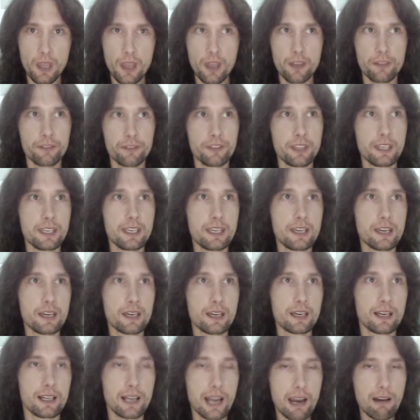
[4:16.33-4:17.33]
the
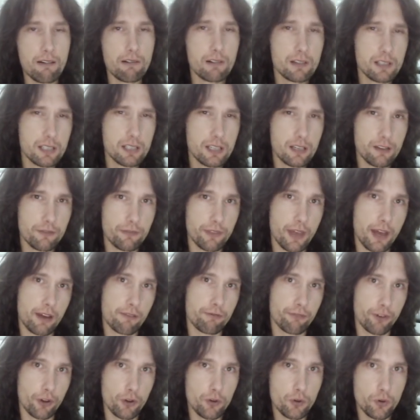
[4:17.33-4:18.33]
clarity of that
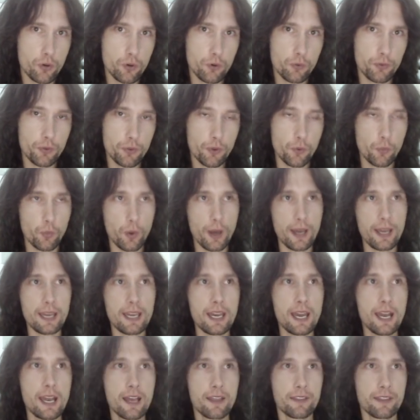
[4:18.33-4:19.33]
vocal, the
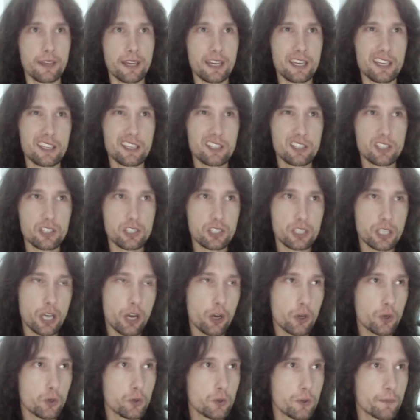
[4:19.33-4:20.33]
way that his
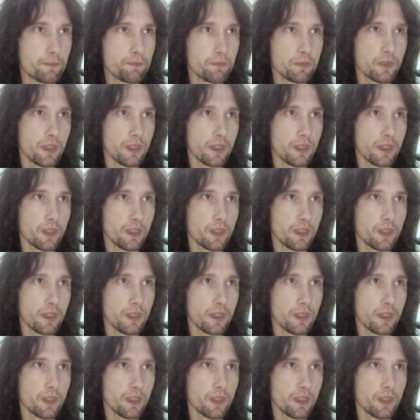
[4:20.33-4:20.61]
tone